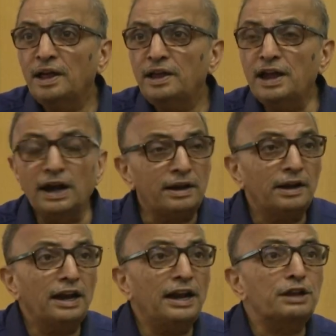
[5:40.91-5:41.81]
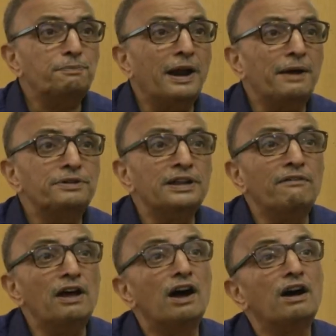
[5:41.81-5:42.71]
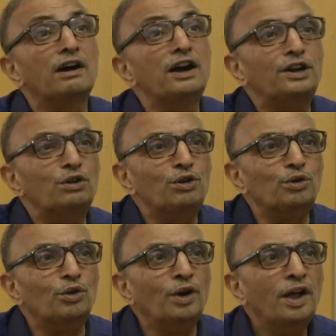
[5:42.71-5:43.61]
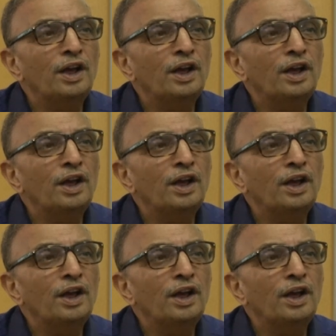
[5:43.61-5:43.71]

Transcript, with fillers: Yet it has perhaps never occurred to you